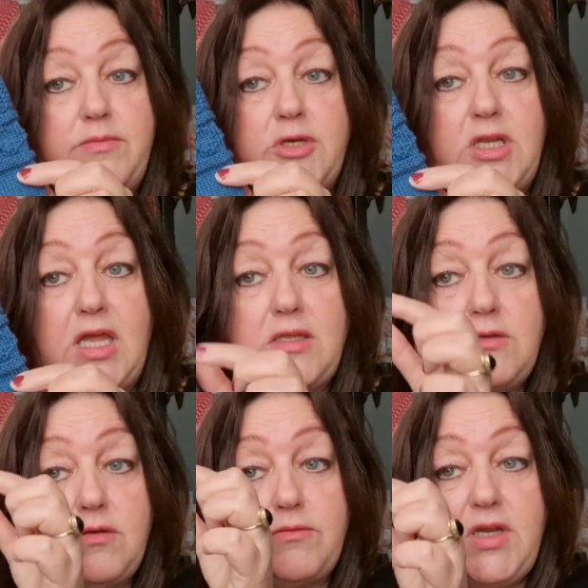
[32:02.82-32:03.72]
But I
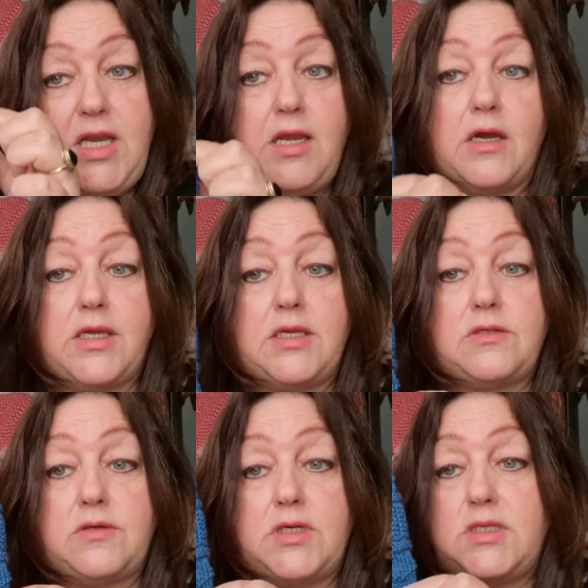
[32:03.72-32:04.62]
really like
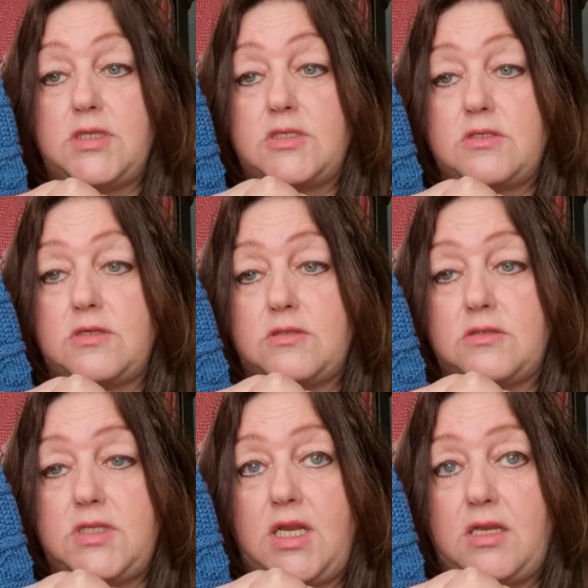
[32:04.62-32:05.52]
it, or it's not
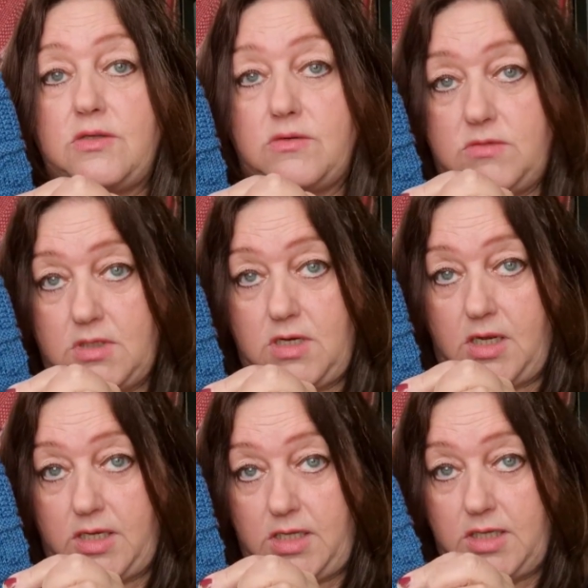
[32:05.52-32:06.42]
that I don't
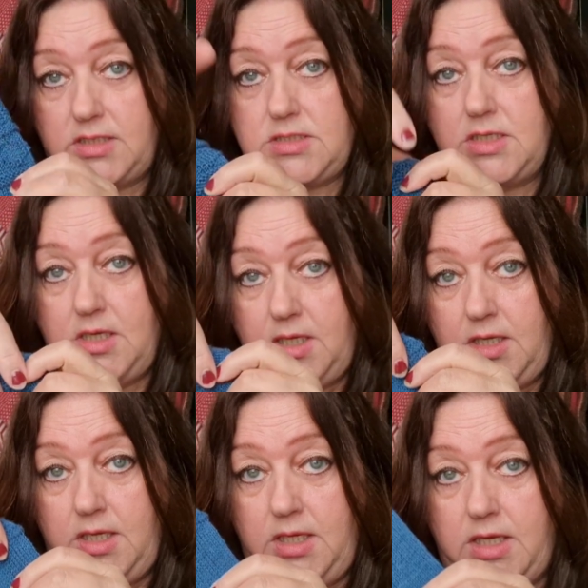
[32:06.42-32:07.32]
like it.
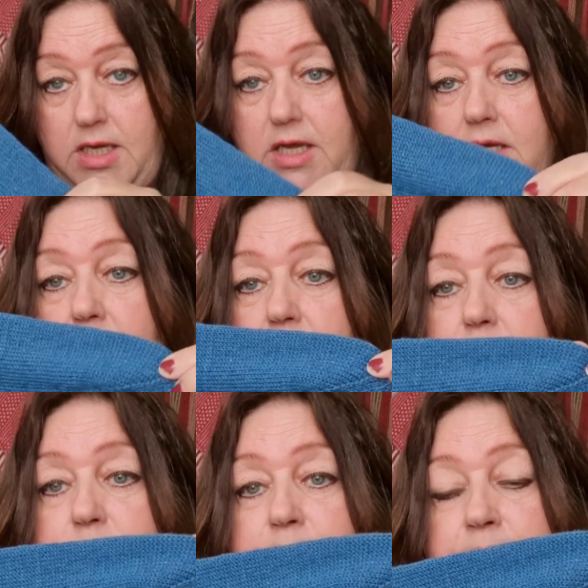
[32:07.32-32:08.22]
And
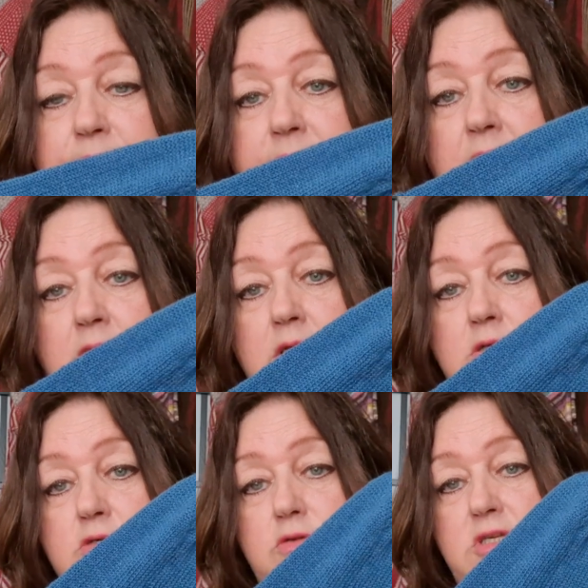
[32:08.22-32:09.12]

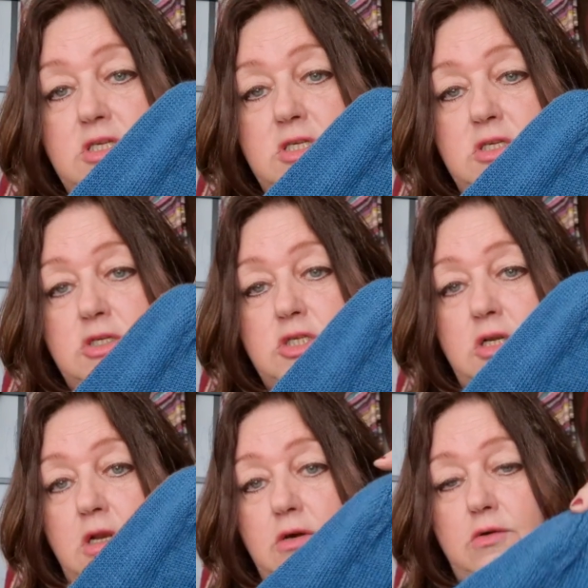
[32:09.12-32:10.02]
so this is a
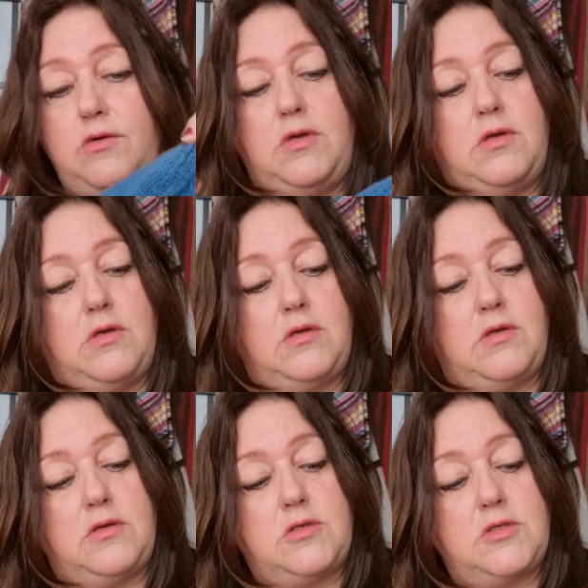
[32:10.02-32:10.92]
slow
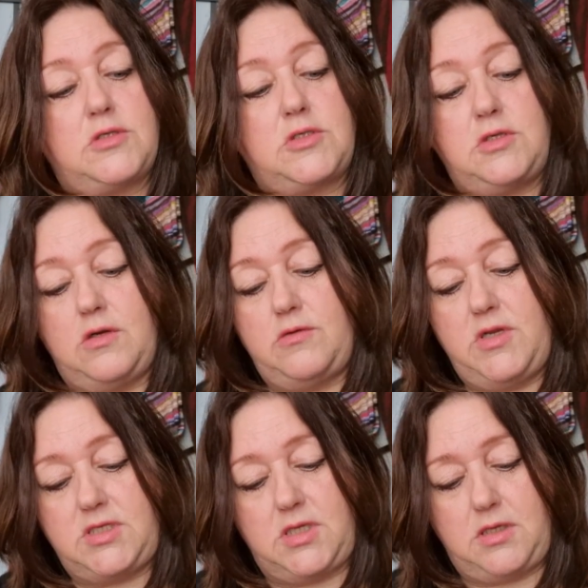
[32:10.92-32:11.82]

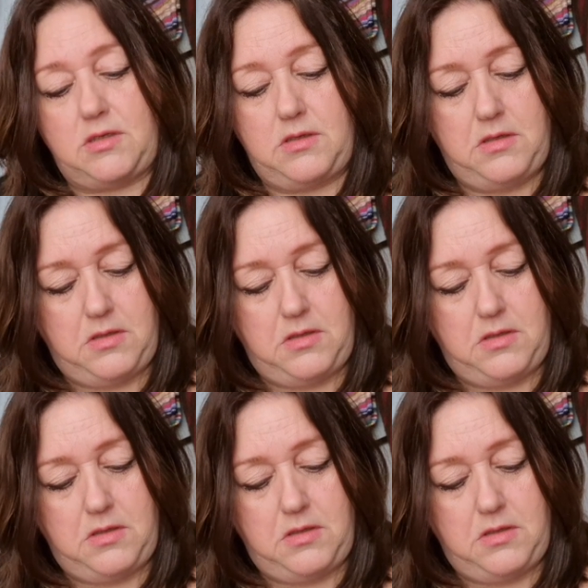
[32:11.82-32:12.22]
knitting.